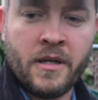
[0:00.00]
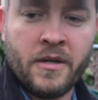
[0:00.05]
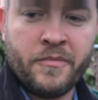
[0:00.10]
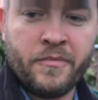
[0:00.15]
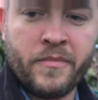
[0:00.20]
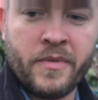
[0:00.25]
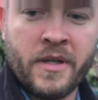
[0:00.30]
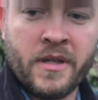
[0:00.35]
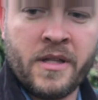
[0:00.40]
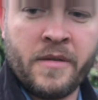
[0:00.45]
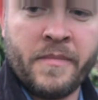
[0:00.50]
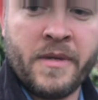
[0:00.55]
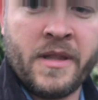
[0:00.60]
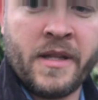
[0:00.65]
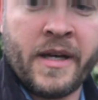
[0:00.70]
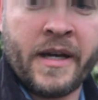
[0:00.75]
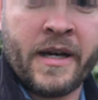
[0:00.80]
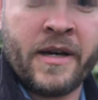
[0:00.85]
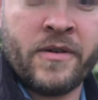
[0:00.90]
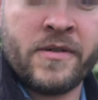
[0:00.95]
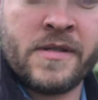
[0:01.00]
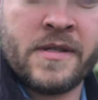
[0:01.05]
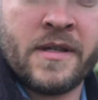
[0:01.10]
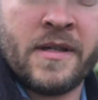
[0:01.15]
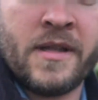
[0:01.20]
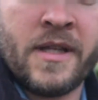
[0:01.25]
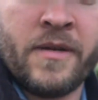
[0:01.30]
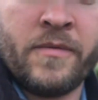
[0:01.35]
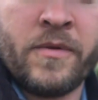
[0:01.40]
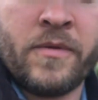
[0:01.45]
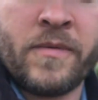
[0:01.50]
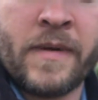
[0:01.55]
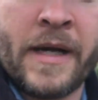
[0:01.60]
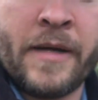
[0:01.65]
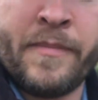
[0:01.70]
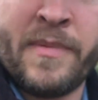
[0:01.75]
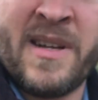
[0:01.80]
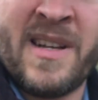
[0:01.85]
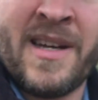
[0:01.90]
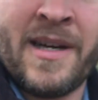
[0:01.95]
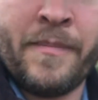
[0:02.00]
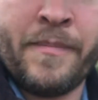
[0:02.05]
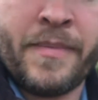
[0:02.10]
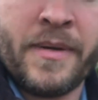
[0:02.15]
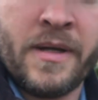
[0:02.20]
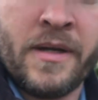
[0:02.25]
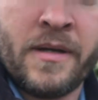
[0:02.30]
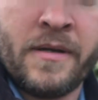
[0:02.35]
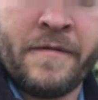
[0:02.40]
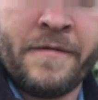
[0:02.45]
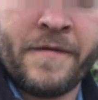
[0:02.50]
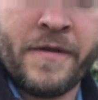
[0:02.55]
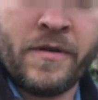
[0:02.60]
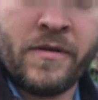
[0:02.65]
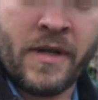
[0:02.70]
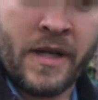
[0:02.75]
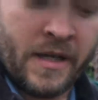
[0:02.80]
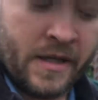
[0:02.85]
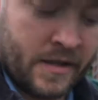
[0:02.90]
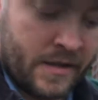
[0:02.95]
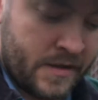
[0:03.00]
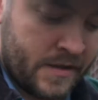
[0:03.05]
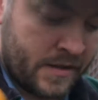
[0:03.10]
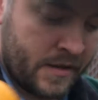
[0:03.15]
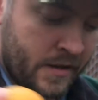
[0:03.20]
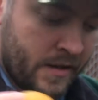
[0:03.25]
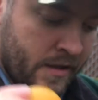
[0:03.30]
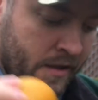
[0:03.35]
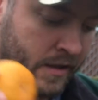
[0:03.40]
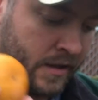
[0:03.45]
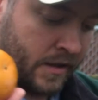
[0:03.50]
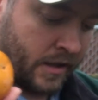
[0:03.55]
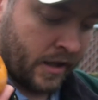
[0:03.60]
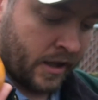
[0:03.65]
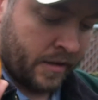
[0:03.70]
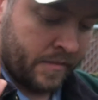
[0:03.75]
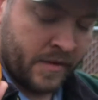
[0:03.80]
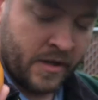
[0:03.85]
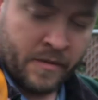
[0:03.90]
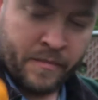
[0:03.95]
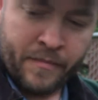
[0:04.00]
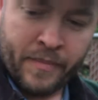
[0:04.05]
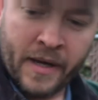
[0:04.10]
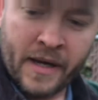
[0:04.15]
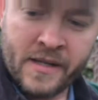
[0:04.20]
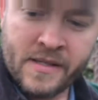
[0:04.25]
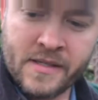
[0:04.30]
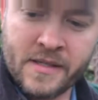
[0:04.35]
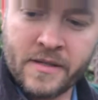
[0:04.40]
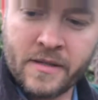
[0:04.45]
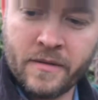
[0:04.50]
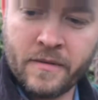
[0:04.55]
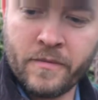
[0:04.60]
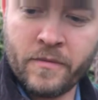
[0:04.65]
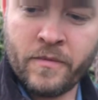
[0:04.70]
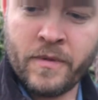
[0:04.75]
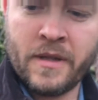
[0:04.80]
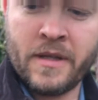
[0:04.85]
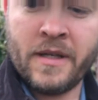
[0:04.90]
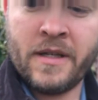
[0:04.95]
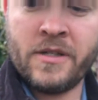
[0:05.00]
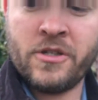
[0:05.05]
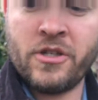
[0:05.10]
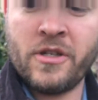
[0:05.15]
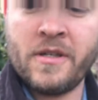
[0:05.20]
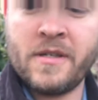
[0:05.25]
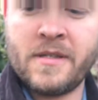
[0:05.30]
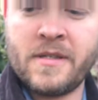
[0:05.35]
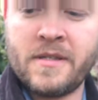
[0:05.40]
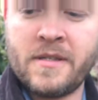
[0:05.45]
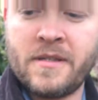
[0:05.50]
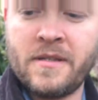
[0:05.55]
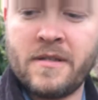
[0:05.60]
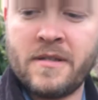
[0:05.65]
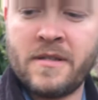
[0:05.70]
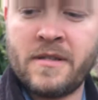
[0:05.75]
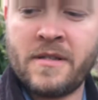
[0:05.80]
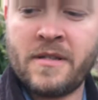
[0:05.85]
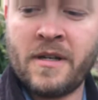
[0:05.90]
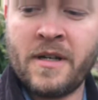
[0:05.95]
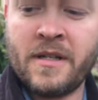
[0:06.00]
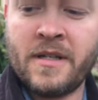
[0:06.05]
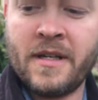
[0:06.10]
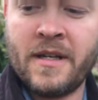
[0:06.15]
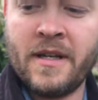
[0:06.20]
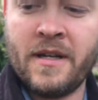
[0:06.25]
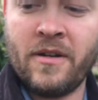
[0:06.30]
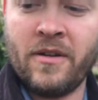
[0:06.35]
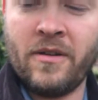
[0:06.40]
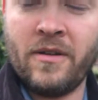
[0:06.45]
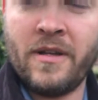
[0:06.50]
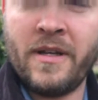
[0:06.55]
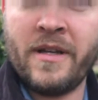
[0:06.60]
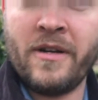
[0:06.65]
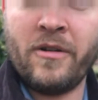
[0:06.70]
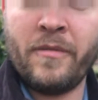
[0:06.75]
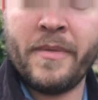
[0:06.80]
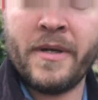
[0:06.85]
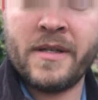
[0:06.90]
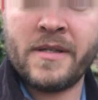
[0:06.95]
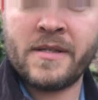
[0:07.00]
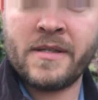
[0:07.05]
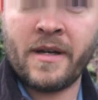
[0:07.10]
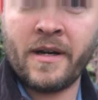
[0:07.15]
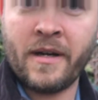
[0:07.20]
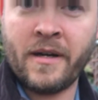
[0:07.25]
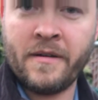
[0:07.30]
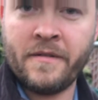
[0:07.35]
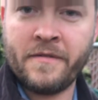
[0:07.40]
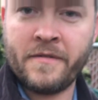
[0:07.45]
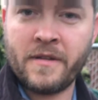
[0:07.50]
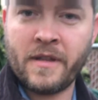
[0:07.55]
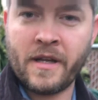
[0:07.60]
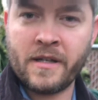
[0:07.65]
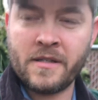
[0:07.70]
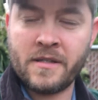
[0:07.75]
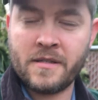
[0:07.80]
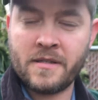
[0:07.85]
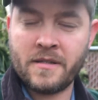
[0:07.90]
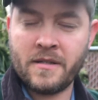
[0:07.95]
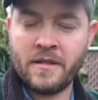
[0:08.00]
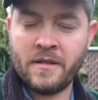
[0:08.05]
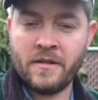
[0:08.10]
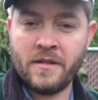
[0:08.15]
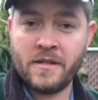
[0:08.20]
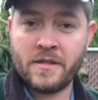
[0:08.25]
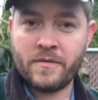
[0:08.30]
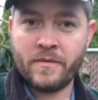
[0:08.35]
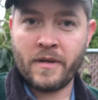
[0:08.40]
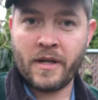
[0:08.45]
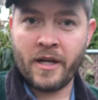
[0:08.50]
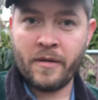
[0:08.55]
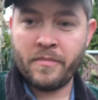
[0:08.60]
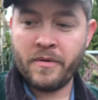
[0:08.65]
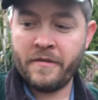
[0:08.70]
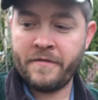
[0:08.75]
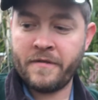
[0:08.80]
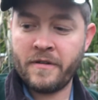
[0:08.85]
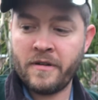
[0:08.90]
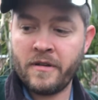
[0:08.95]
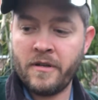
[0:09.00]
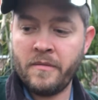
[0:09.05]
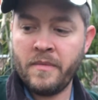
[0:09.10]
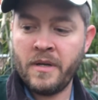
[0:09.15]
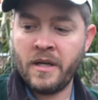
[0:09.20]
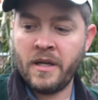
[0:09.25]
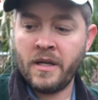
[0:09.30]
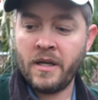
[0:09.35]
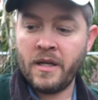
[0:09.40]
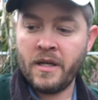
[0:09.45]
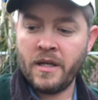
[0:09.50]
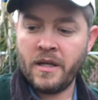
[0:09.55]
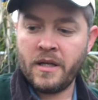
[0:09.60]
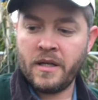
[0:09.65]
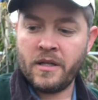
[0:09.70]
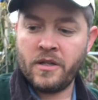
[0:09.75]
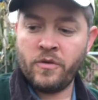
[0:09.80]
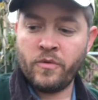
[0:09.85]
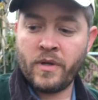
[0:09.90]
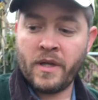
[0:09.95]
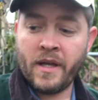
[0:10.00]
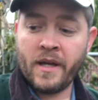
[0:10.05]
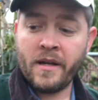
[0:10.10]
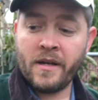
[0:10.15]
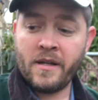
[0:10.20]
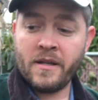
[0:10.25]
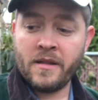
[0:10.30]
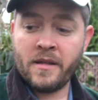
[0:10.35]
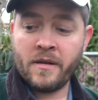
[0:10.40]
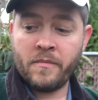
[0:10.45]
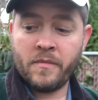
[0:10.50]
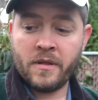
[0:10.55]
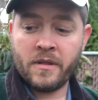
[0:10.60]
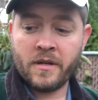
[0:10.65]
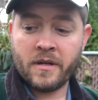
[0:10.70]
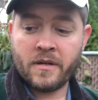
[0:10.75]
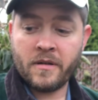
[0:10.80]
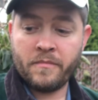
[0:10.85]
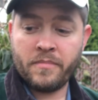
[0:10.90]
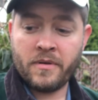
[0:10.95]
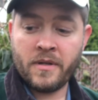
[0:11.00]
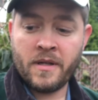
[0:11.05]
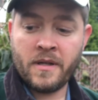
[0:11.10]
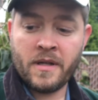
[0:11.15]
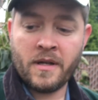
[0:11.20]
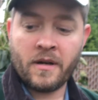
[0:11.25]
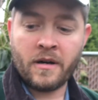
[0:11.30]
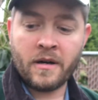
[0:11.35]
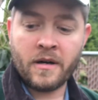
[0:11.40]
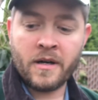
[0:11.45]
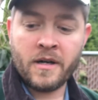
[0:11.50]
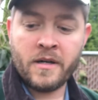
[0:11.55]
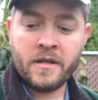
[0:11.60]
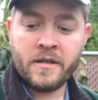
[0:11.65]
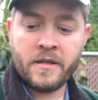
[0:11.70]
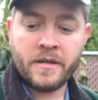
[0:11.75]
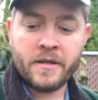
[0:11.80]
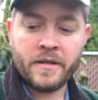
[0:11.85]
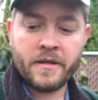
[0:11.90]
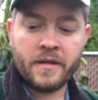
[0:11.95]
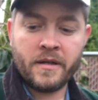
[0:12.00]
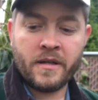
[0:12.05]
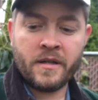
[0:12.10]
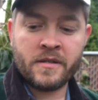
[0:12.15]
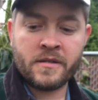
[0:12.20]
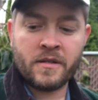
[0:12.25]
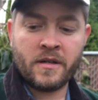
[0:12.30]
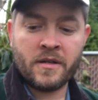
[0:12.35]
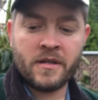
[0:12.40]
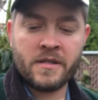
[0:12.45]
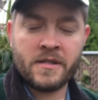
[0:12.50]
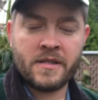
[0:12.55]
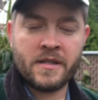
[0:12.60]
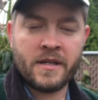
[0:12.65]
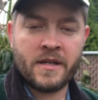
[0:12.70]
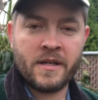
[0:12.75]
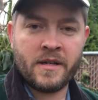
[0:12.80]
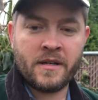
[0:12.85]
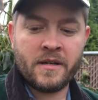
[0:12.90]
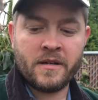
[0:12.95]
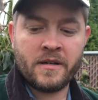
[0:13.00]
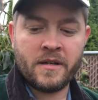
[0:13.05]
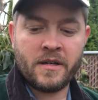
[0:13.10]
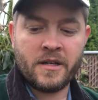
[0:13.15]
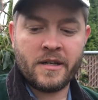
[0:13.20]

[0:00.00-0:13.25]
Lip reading: bring them in the house, and they will ripen up in a few days. They're best when they just start to get a little bit soft. That's at least when I prefer them. You can eat them when they're completely hard, as long as they're